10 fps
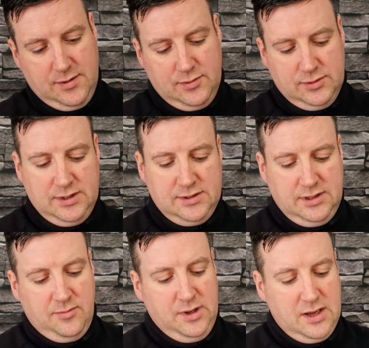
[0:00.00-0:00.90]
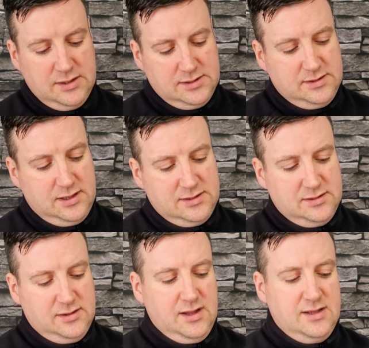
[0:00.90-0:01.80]
So as I say, I mean that's
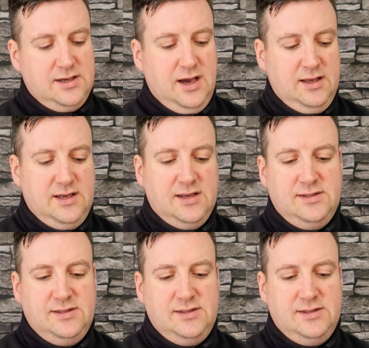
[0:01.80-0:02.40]
like the size of the